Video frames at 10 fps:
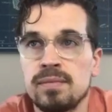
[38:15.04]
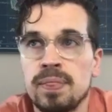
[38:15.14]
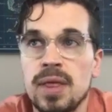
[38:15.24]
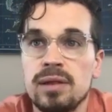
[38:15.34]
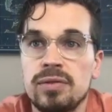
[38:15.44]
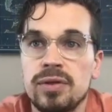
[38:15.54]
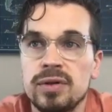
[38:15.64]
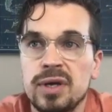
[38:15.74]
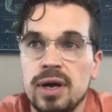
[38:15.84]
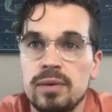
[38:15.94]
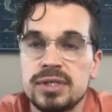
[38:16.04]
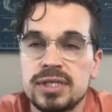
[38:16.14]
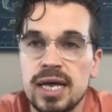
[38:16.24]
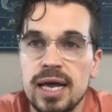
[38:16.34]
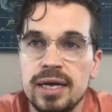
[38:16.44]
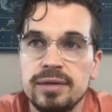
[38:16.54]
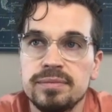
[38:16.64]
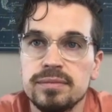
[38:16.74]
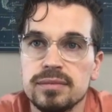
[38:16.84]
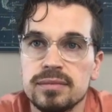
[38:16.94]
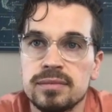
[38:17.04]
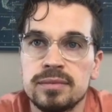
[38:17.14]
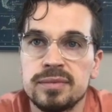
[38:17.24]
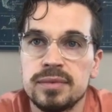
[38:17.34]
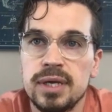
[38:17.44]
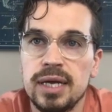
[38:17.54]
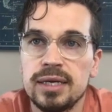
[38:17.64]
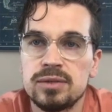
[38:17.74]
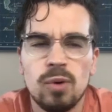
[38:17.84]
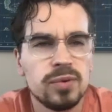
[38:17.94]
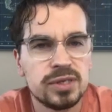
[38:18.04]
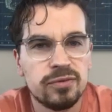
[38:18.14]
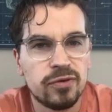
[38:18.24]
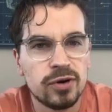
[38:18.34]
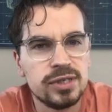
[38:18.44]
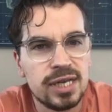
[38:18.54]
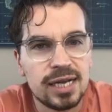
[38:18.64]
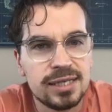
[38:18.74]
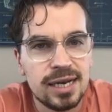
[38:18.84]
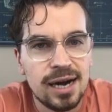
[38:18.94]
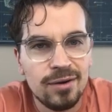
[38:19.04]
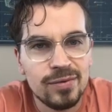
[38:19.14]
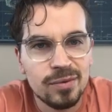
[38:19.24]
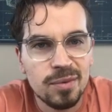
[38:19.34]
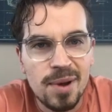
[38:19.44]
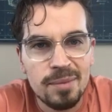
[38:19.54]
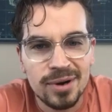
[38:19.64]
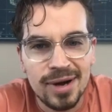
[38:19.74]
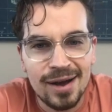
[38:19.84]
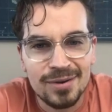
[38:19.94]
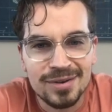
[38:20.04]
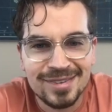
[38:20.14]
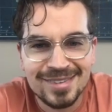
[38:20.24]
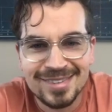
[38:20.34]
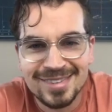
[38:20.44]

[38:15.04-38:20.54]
And the third thing I would say is, what was the first thing I said? I don't even remember now.